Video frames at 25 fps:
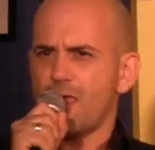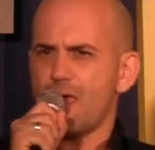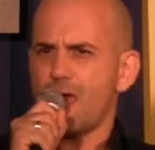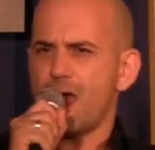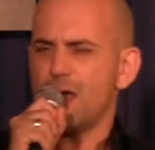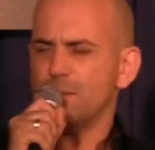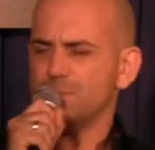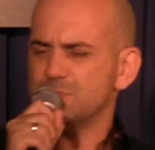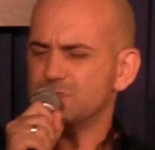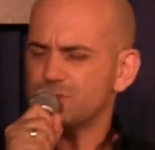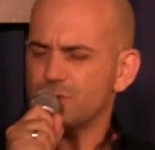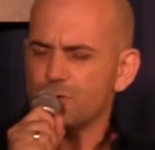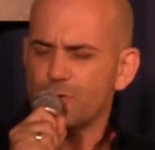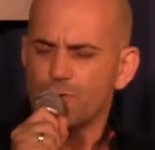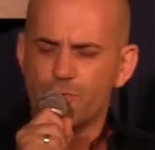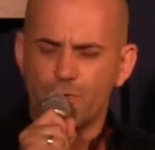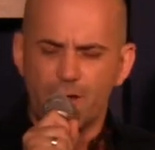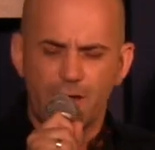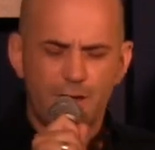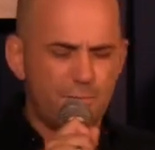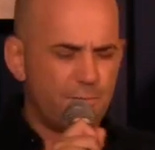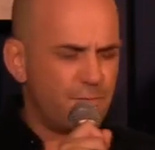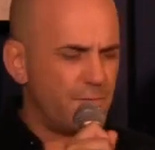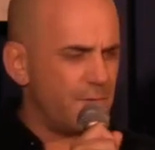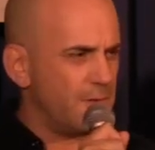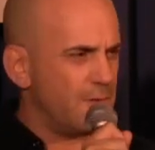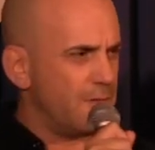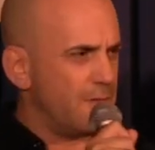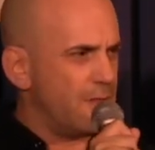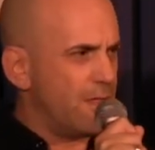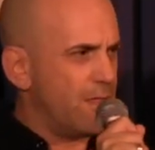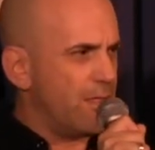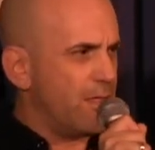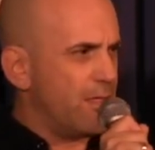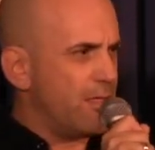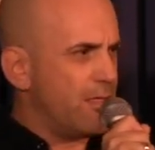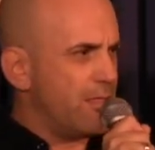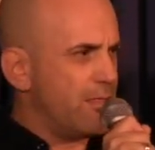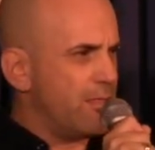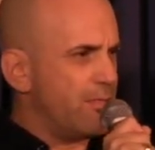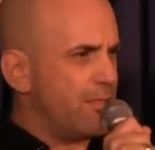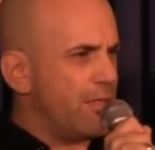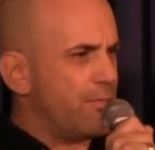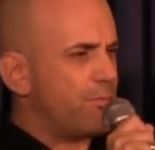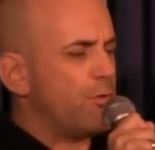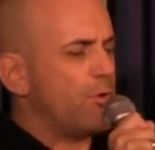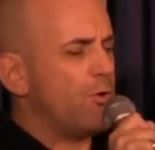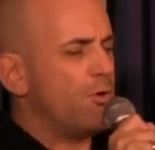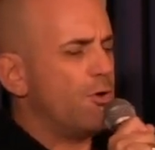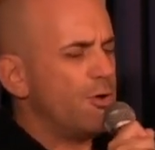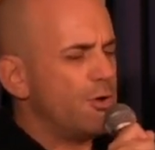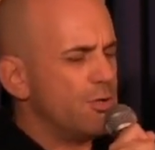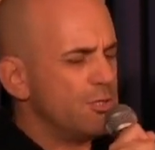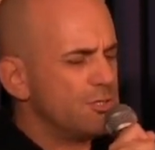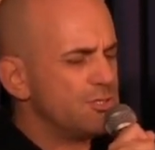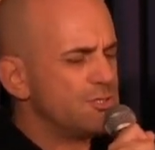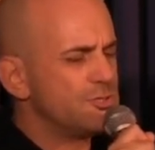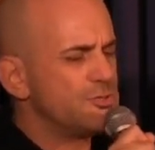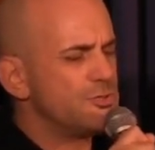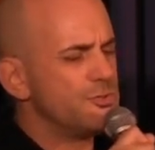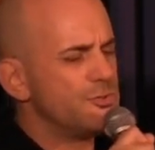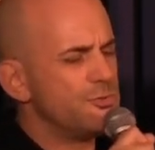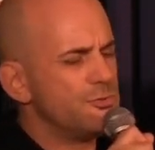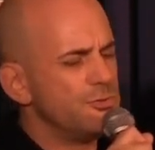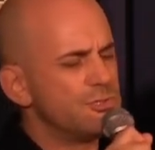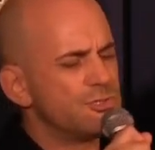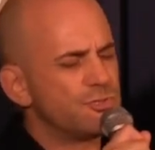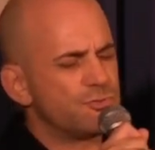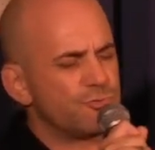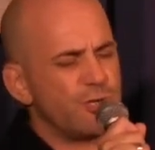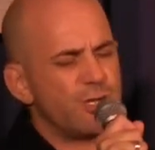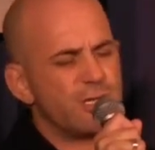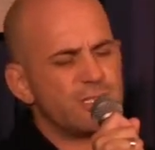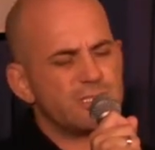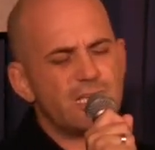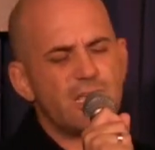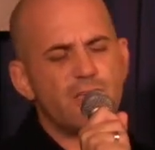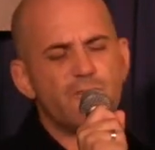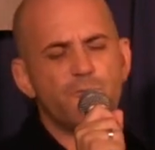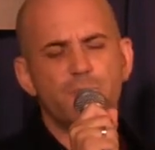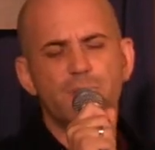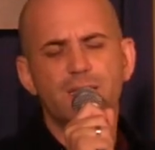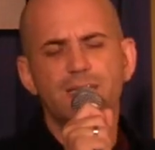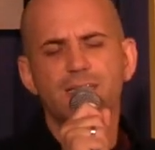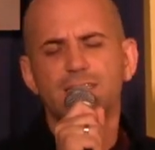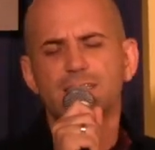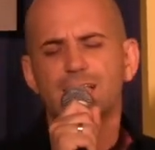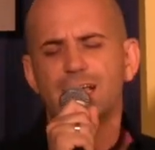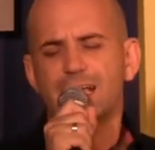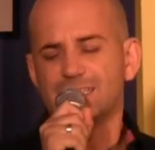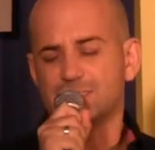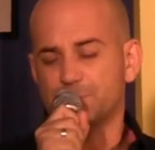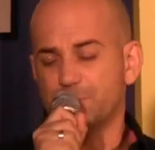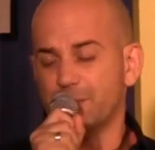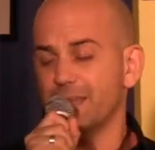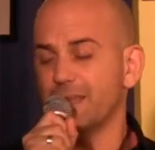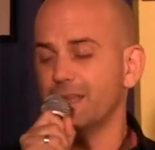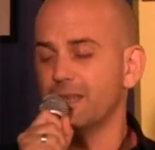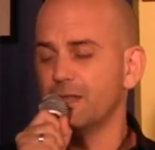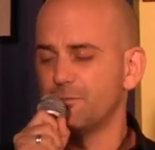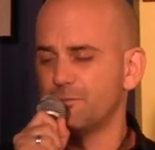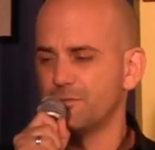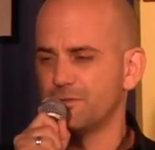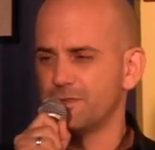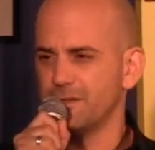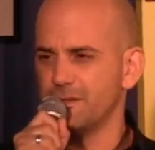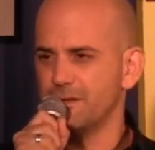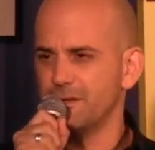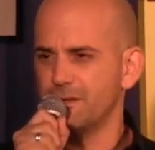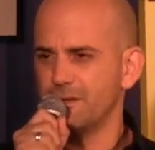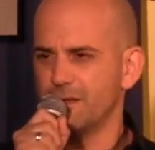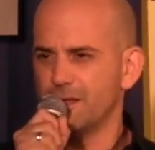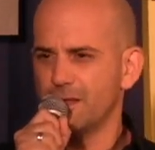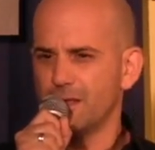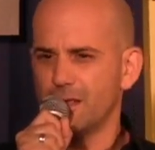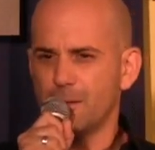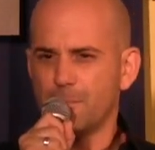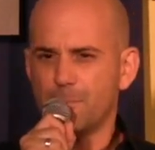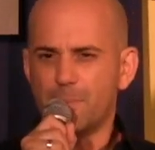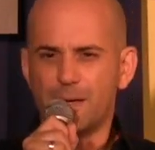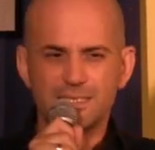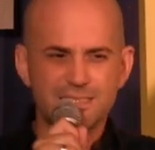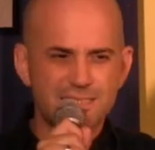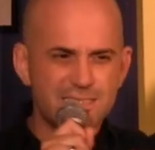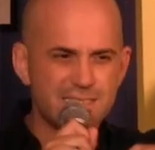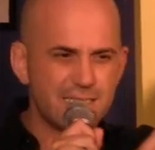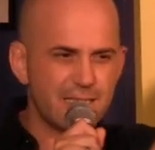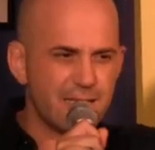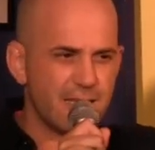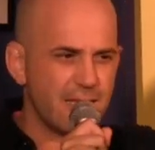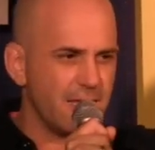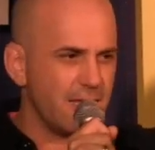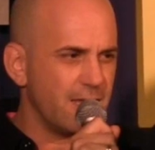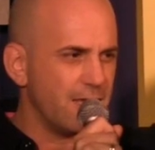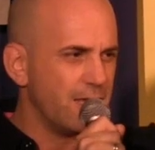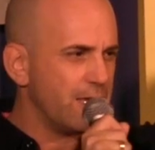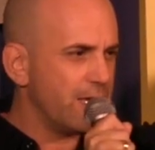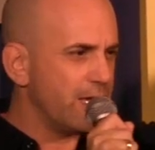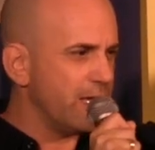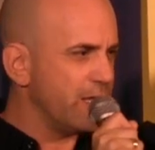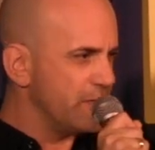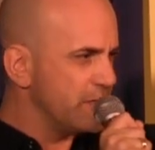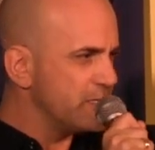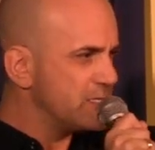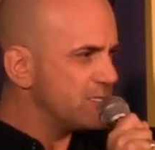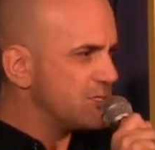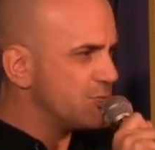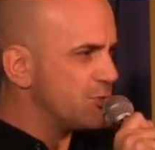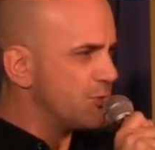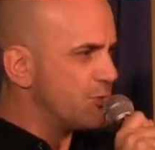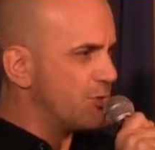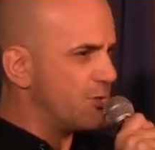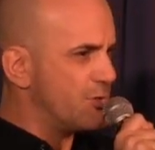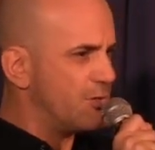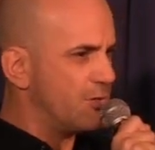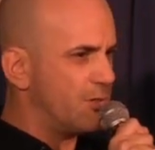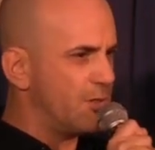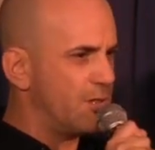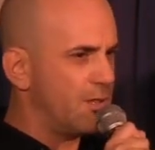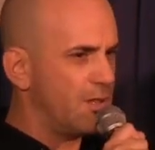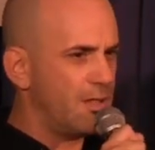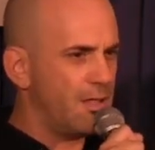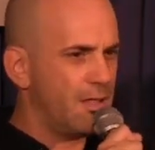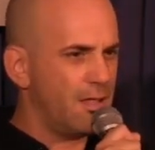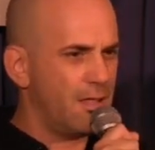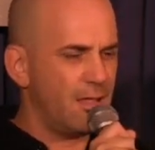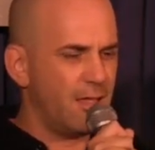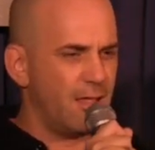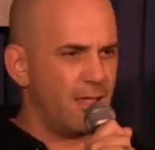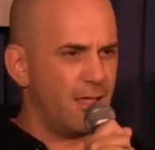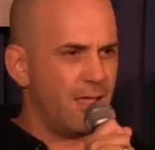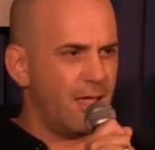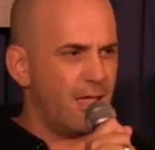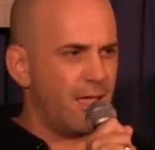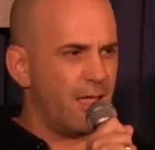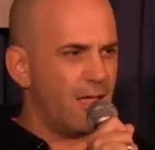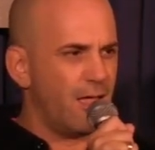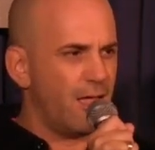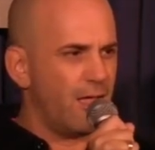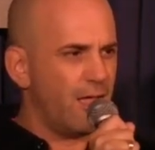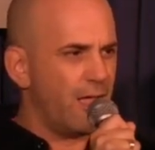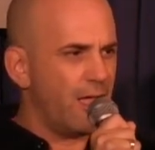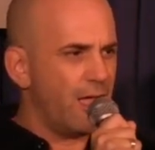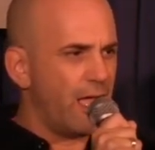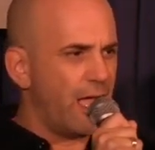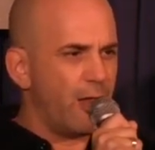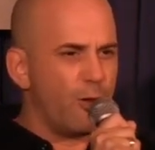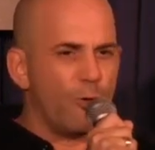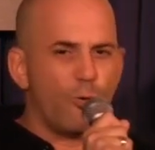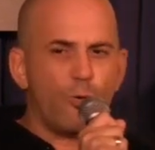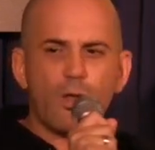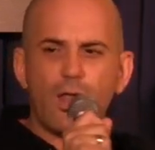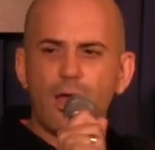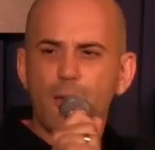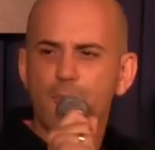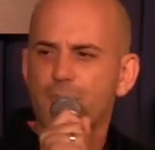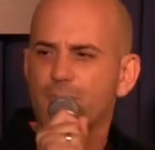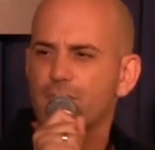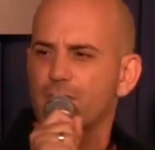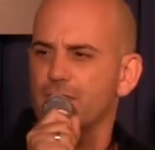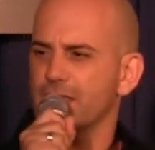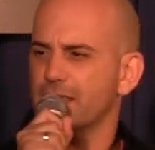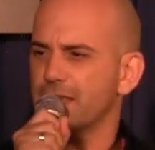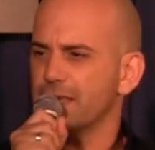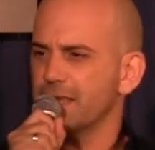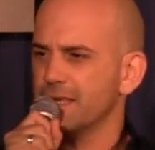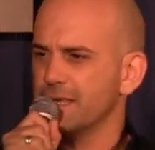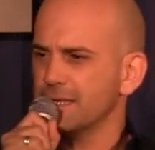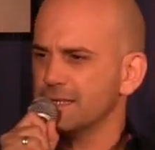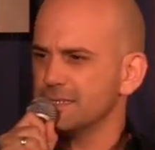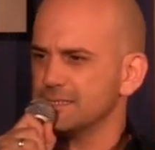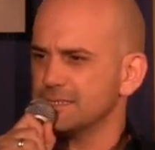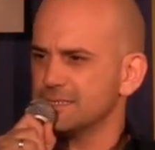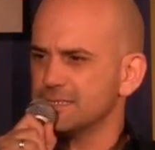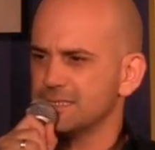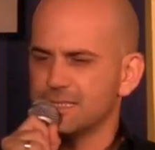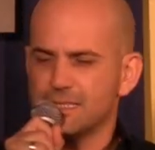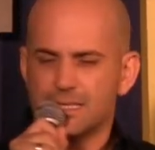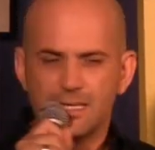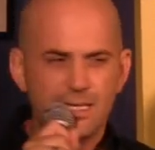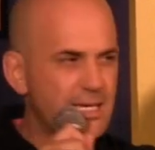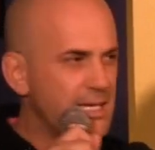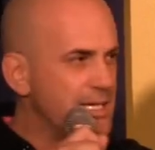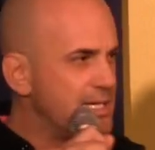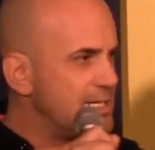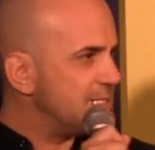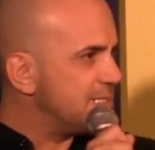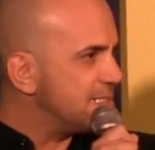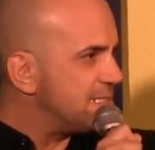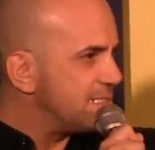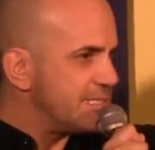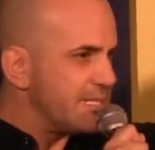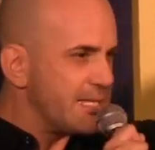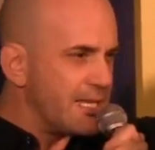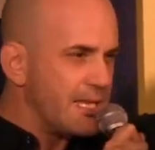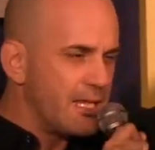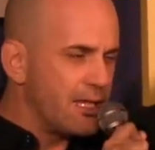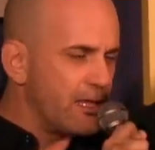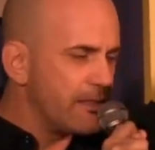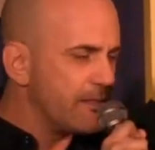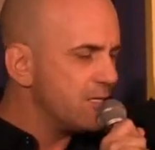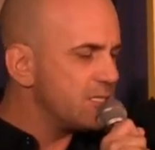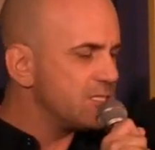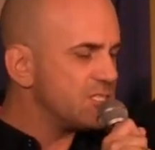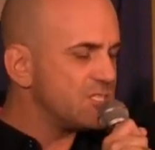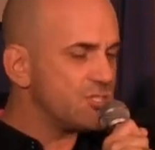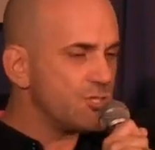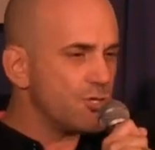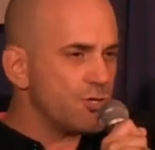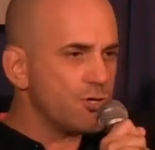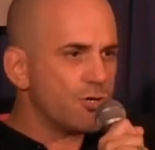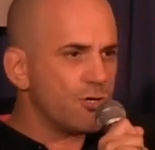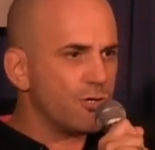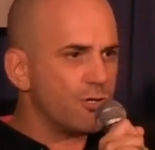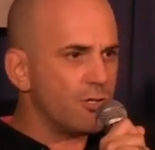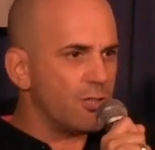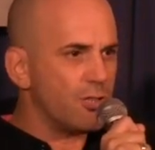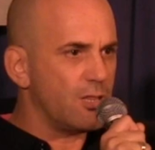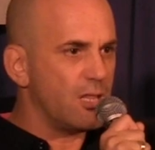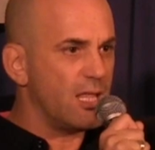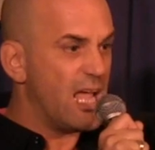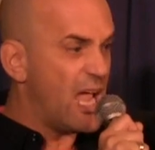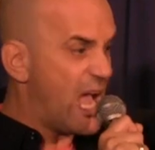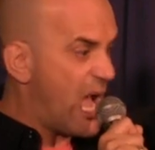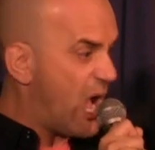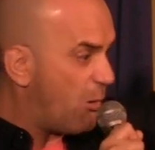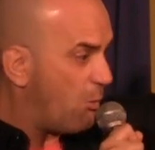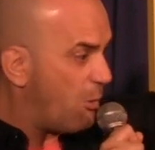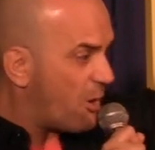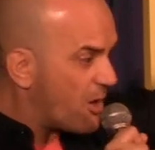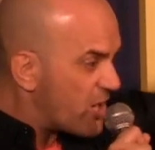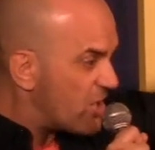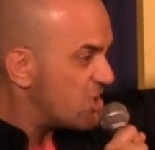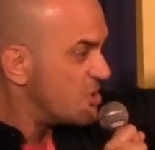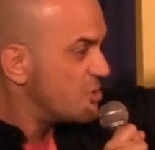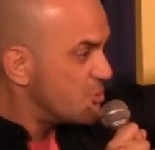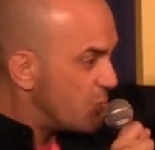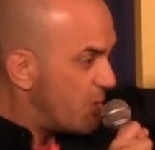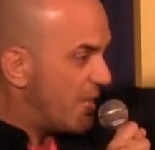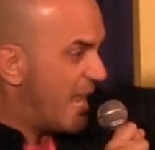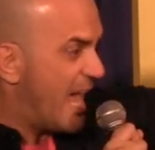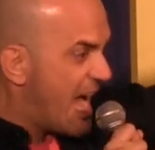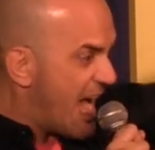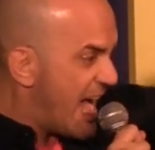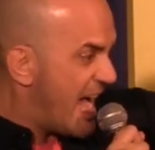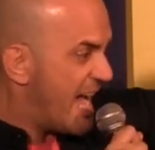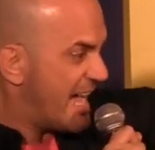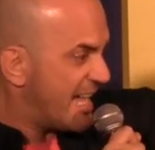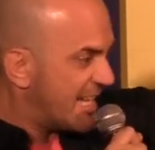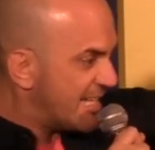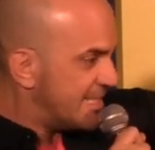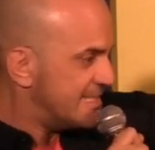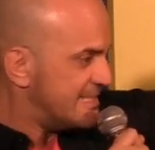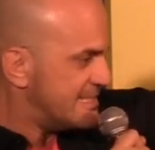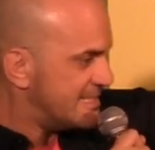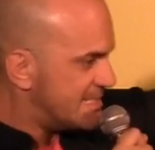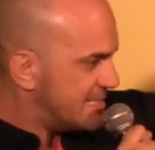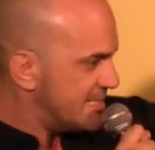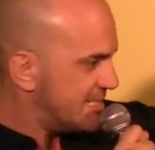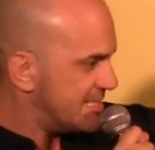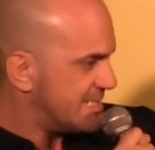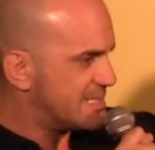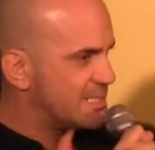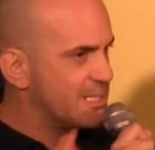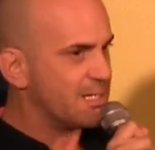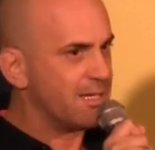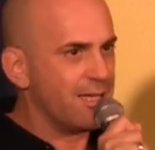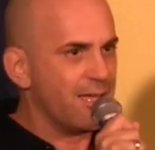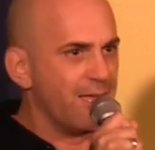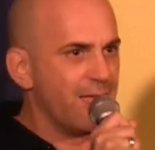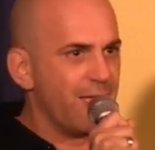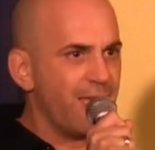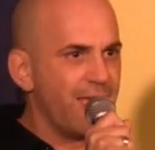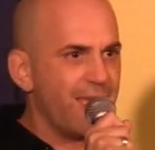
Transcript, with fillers: I'm so grateful that the urge to use drugs been, has been lifted by sitting in this circle. And all I'm thinking is, sitting in the circle, I want to do lines.